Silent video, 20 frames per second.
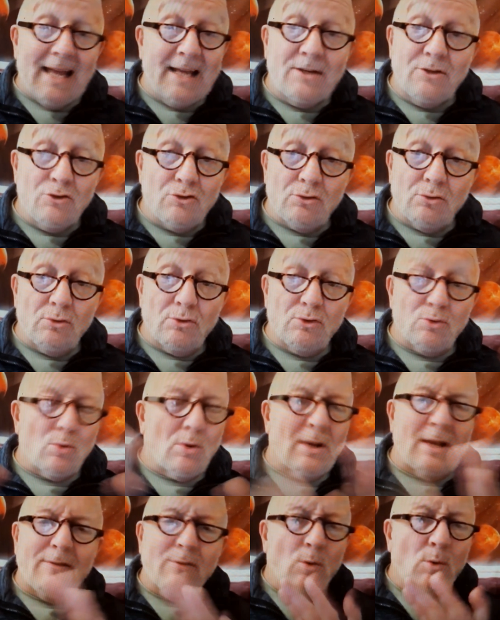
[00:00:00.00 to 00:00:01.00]
angels,
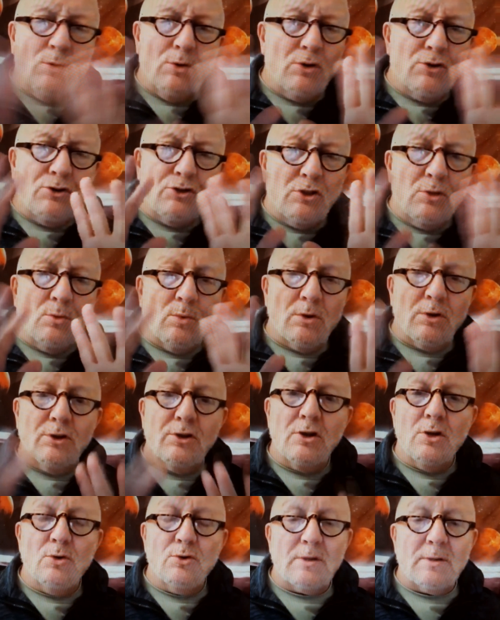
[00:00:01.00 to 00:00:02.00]
whatever words you want to
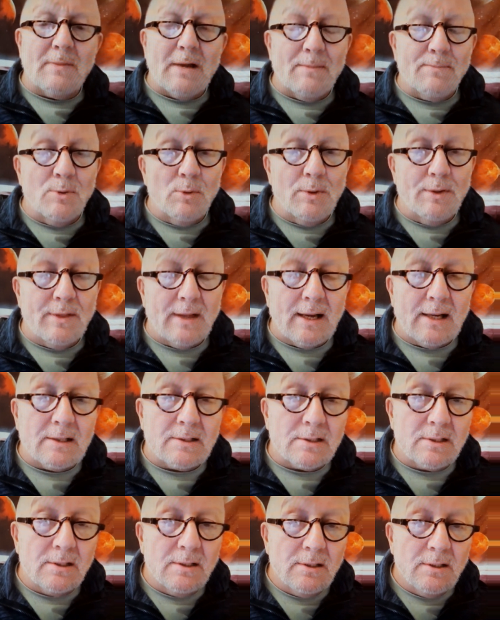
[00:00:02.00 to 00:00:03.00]
use, I'm happy with
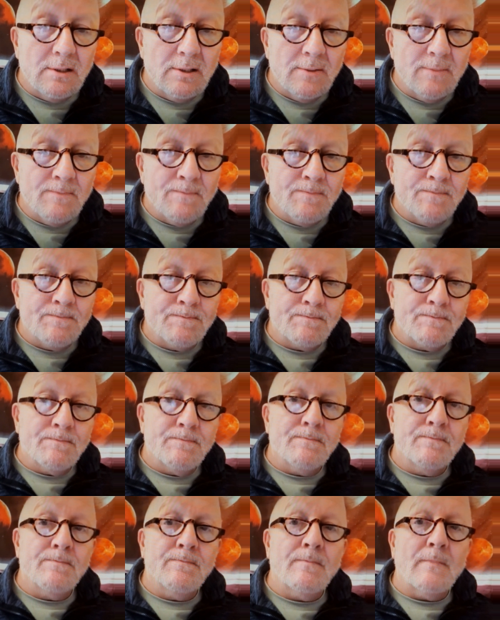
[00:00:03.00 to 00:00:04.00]
that.
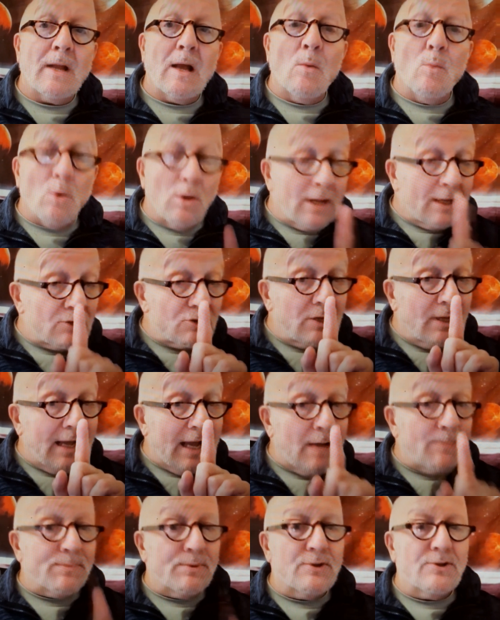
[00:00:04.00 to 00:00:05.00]
And what actually
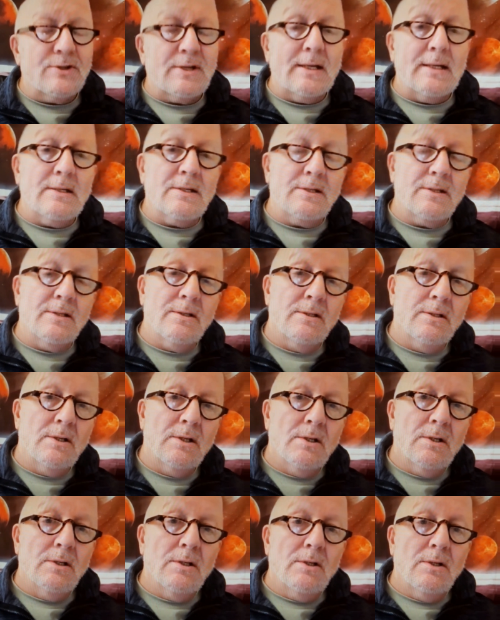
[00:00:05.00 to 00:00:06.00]
happens is
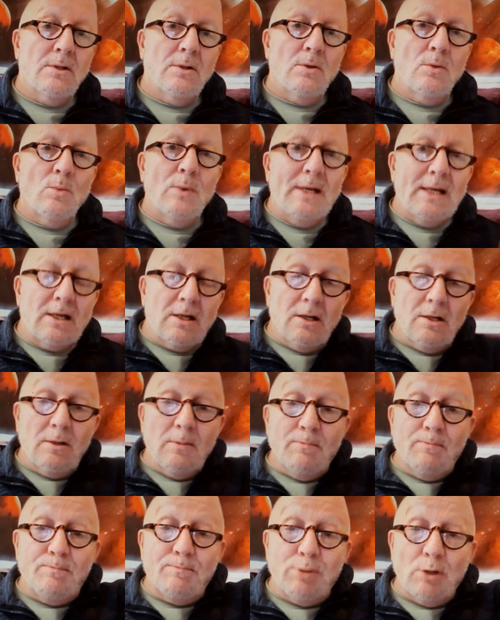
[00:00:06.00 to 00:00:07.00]
we
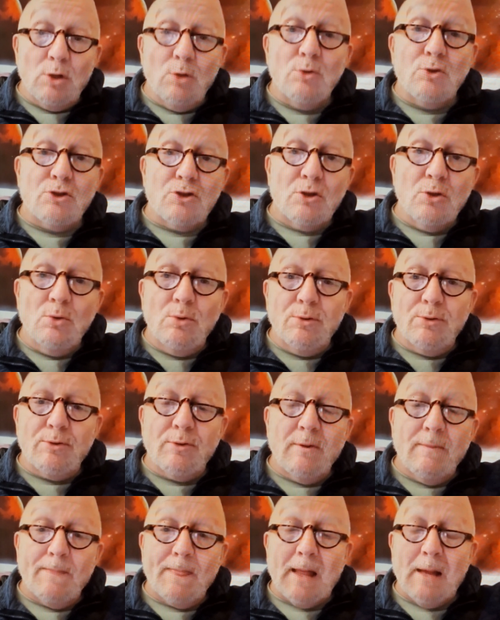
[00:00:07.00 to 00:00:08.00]
can
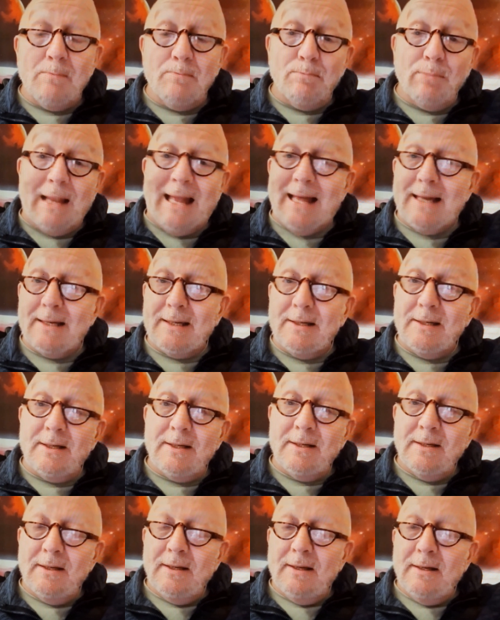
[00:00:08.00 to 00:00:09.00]
Bluetooth and
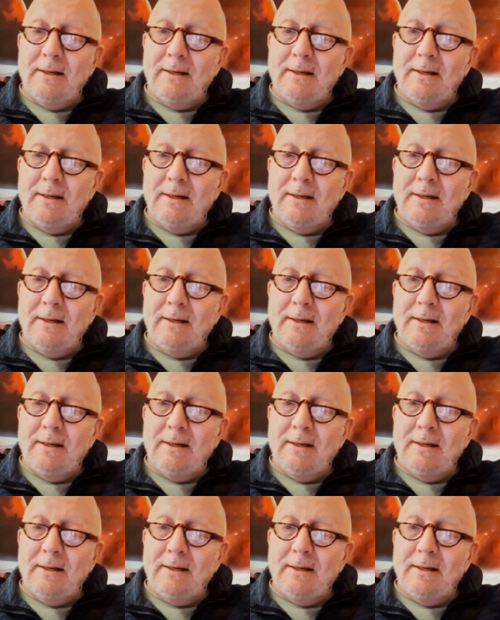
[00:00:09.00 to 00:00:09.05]
blend